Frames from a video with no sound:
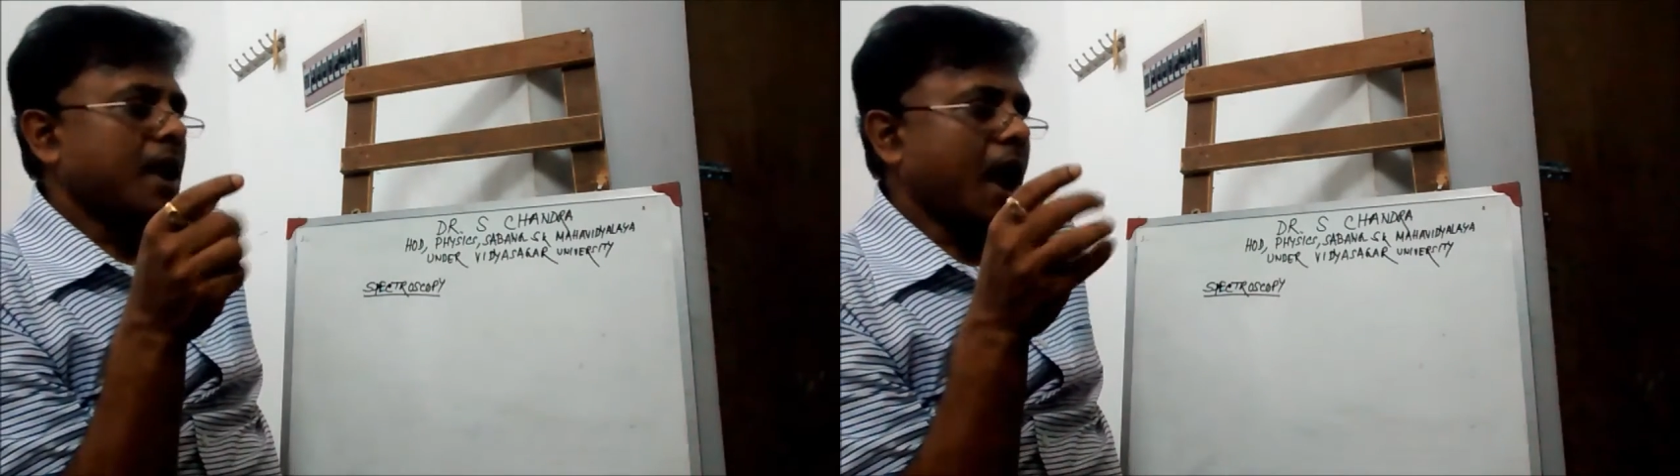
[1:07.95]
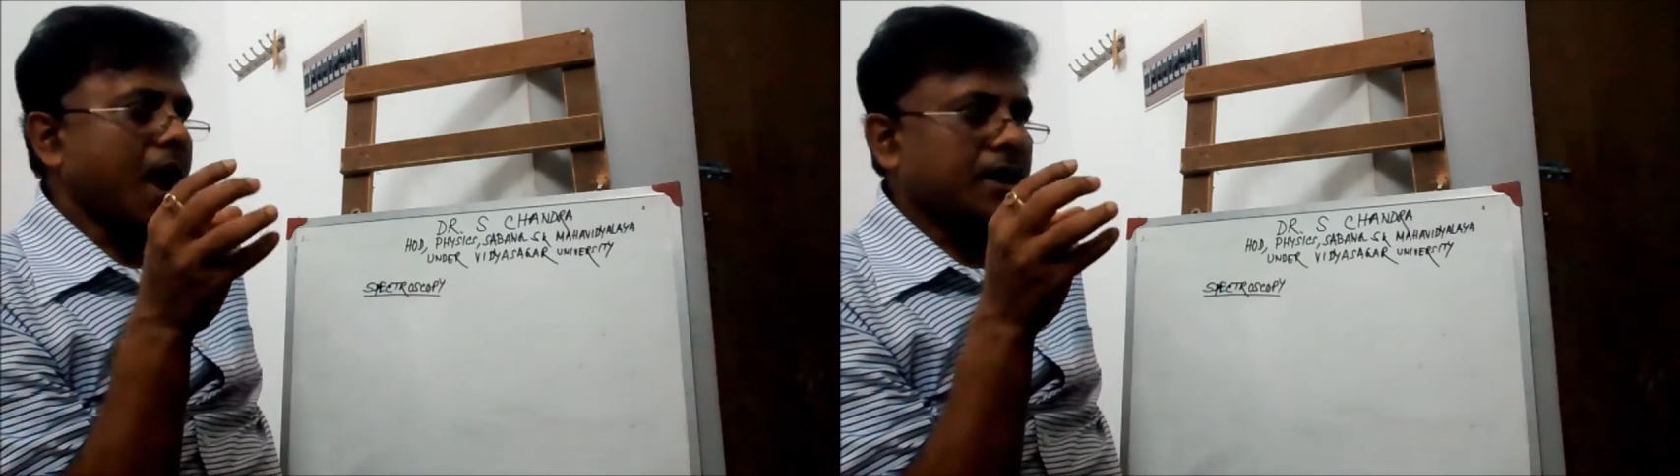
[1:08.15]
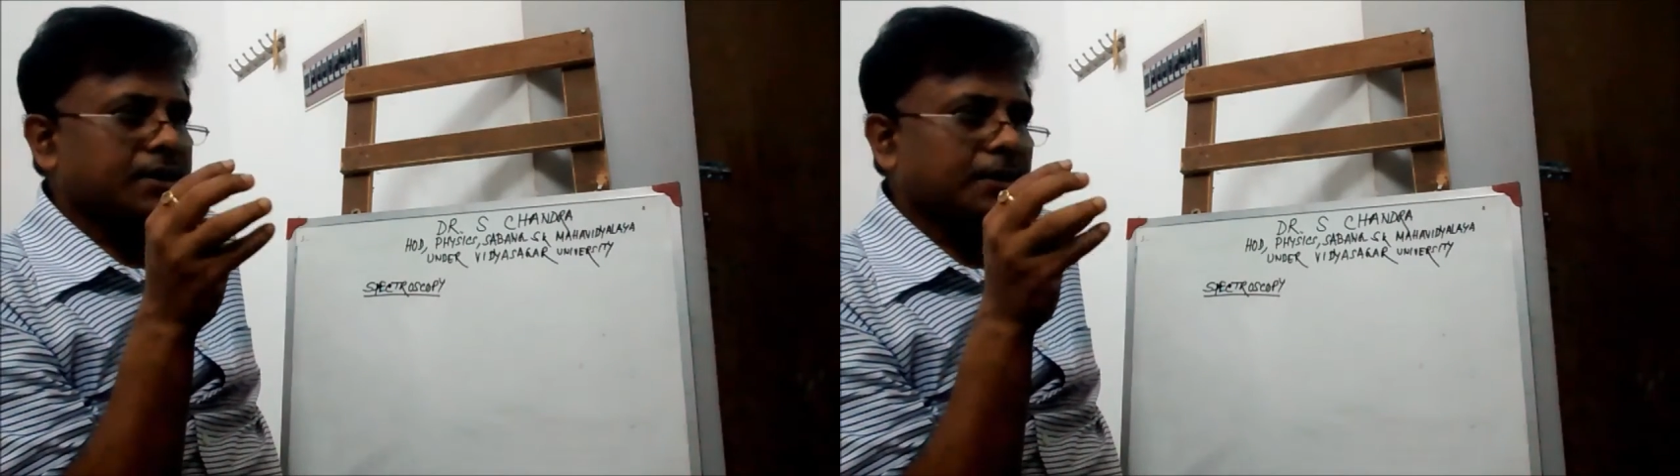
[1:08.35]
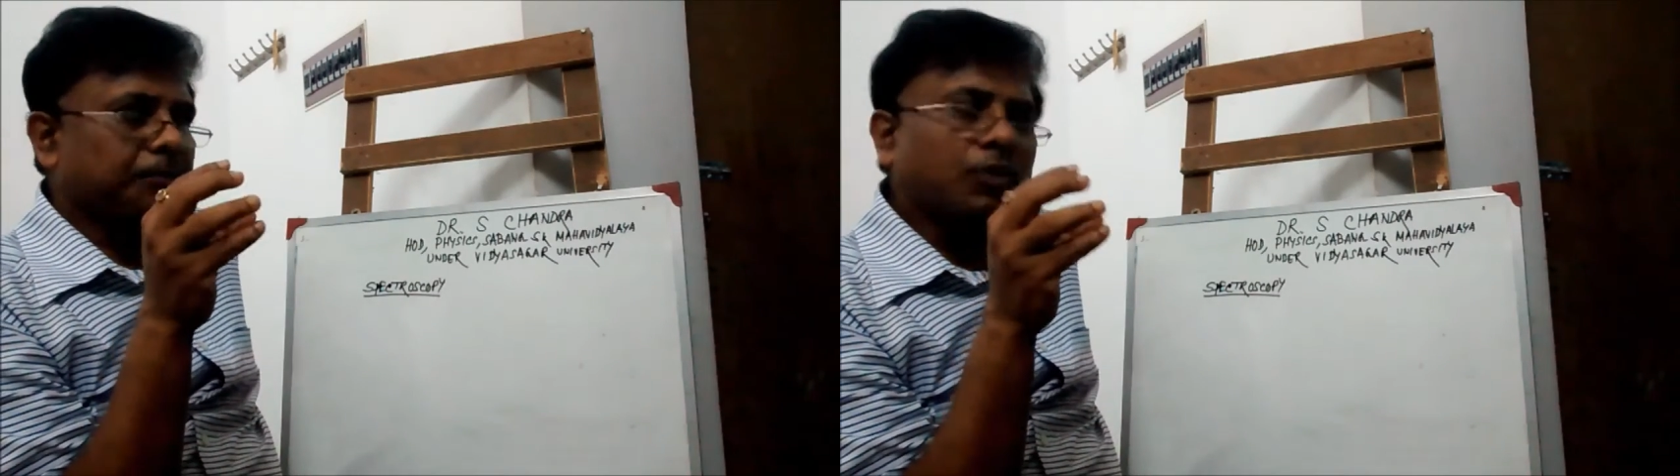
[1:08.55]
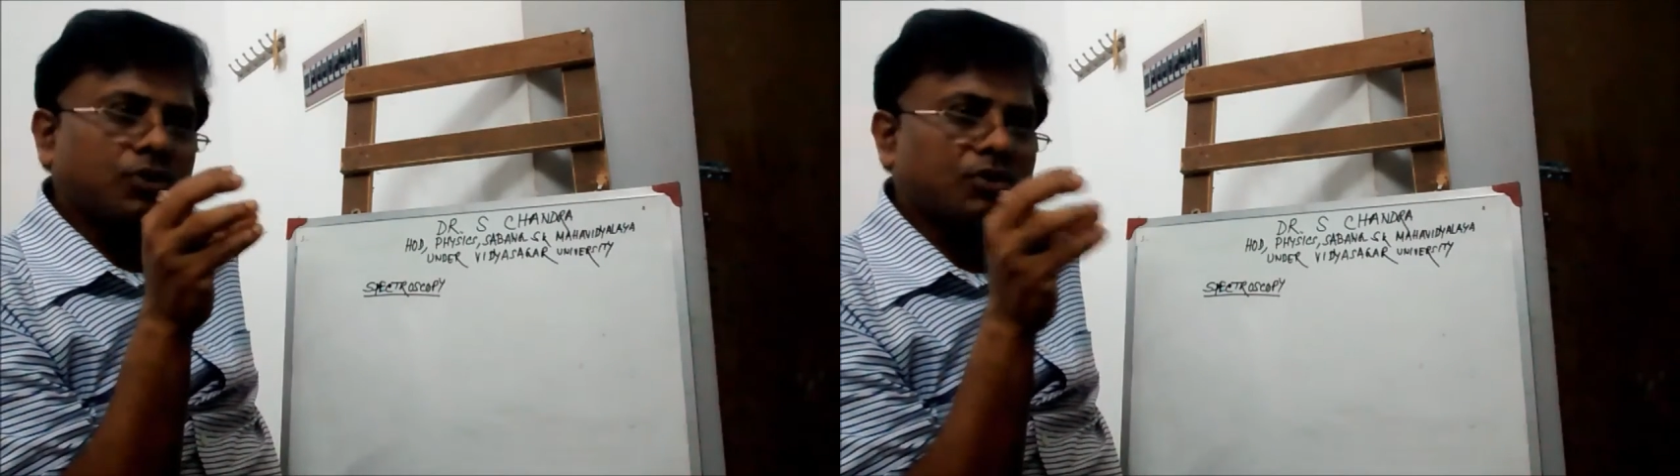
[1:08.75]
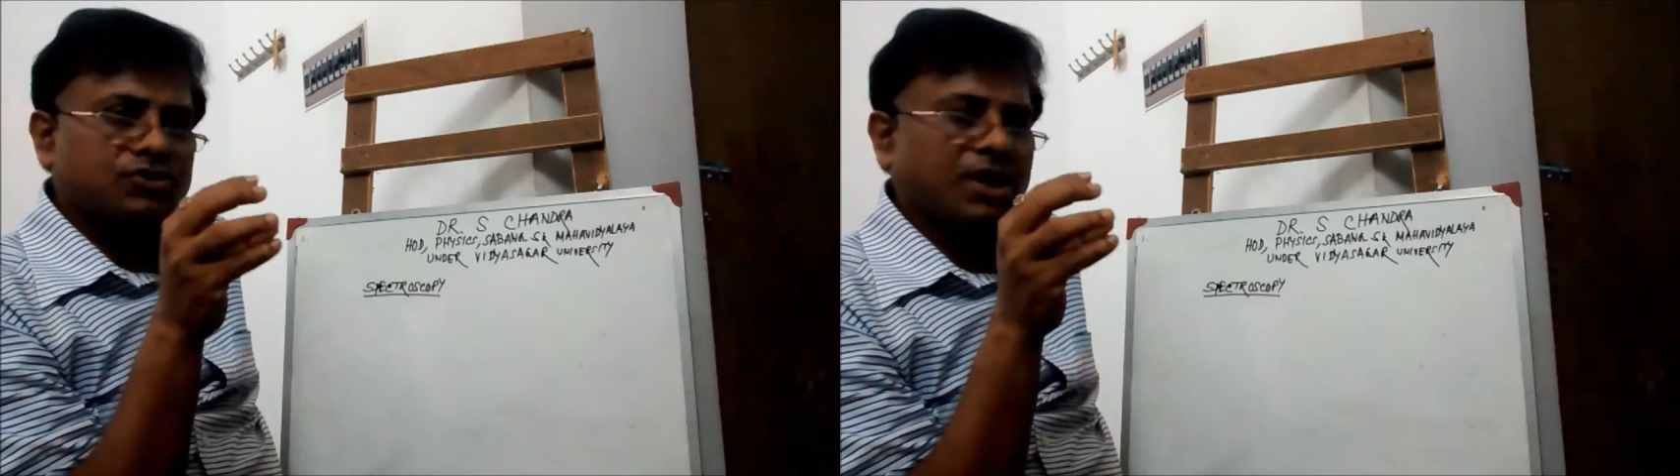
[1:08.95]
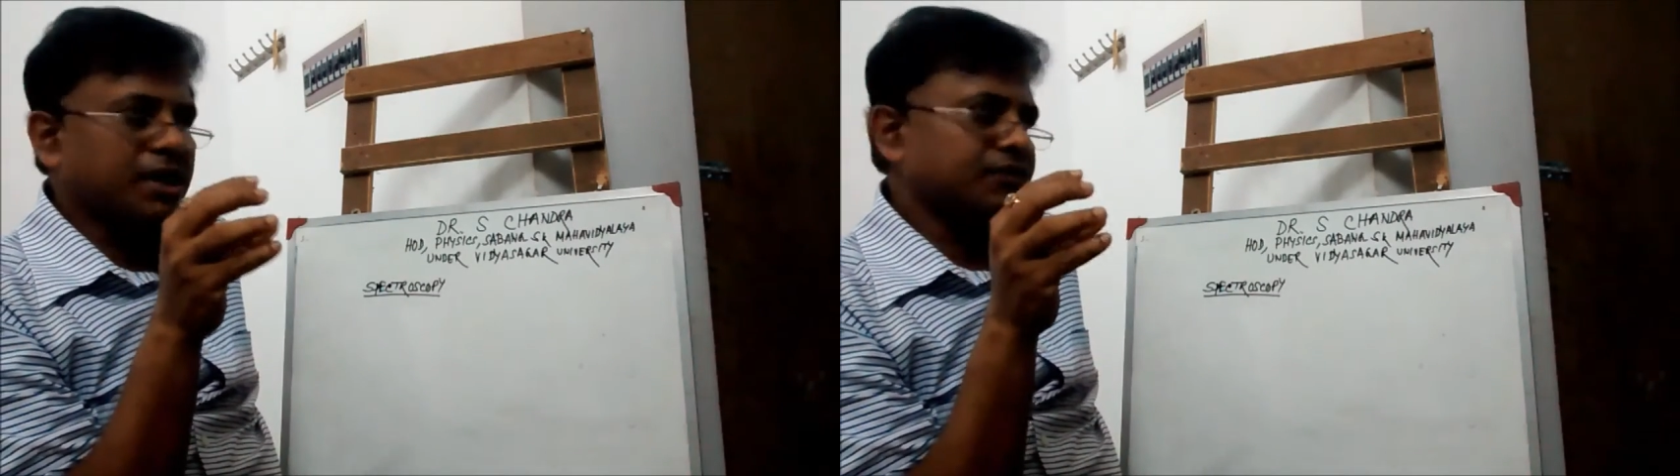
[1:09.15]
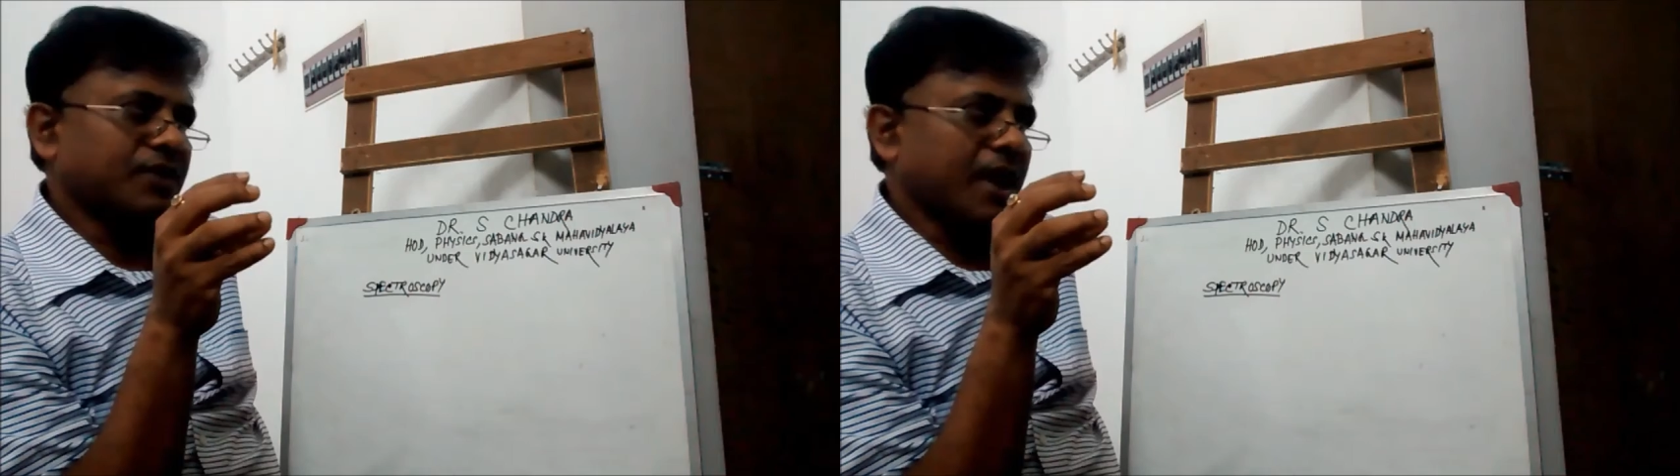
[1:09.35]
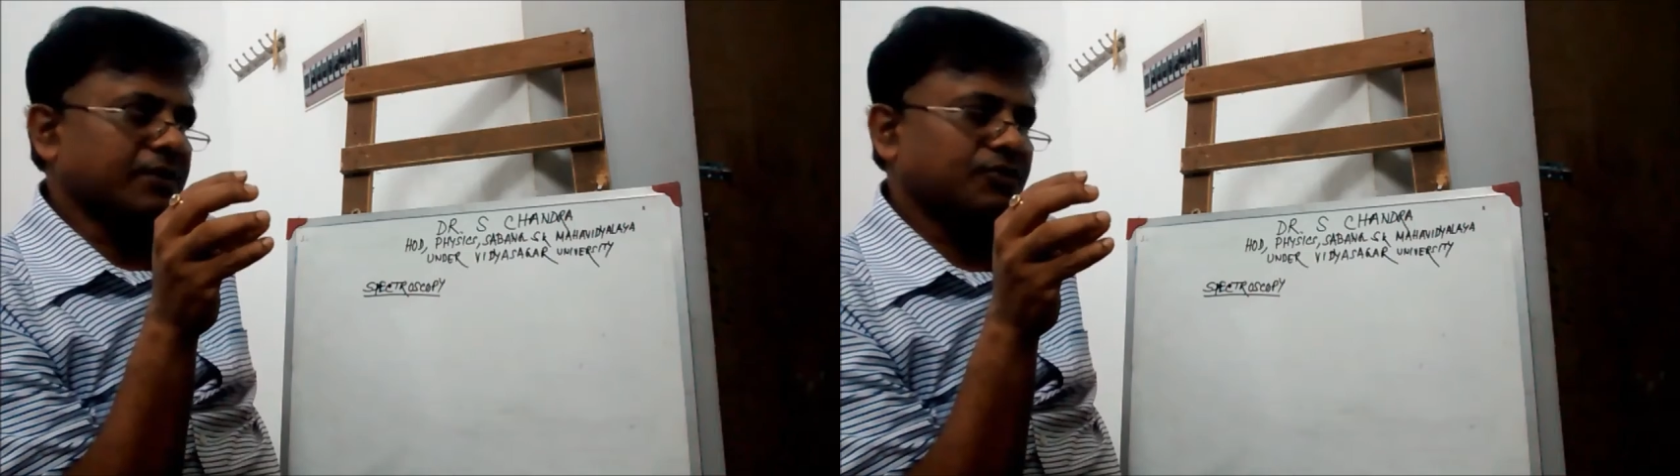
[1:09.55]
and the photons are inside.